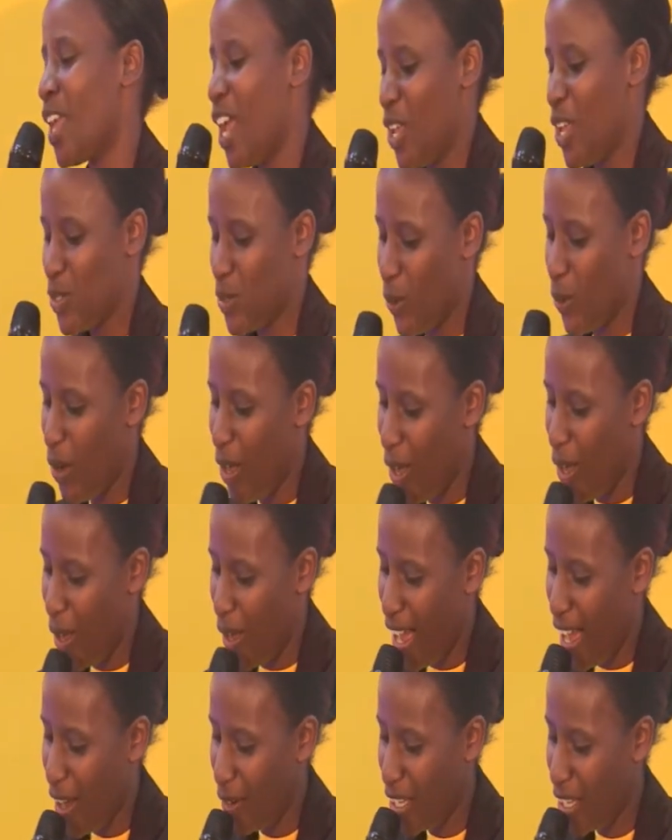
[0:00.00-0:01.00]
So
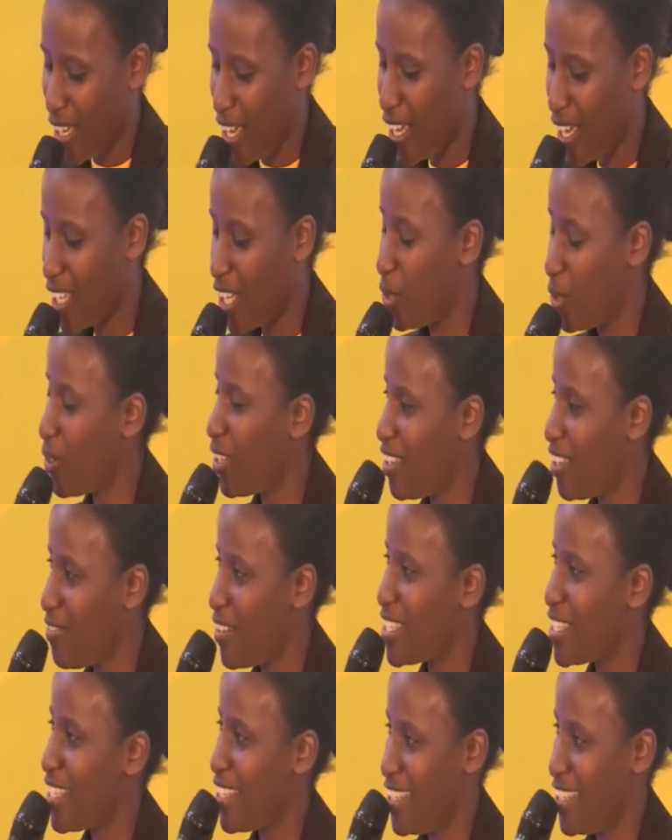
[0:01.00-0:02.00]
how can you give us an